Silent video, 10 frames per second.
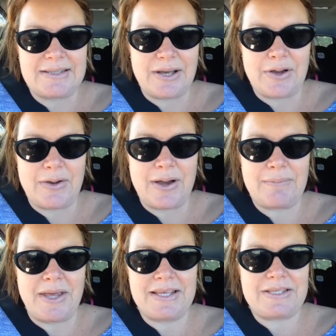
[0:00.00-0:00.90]
so
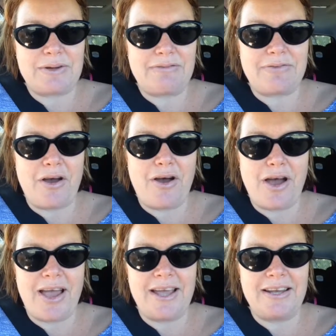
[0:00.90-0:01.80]
um, he's doing
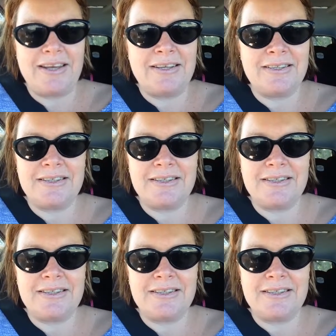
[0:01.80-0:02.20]
fine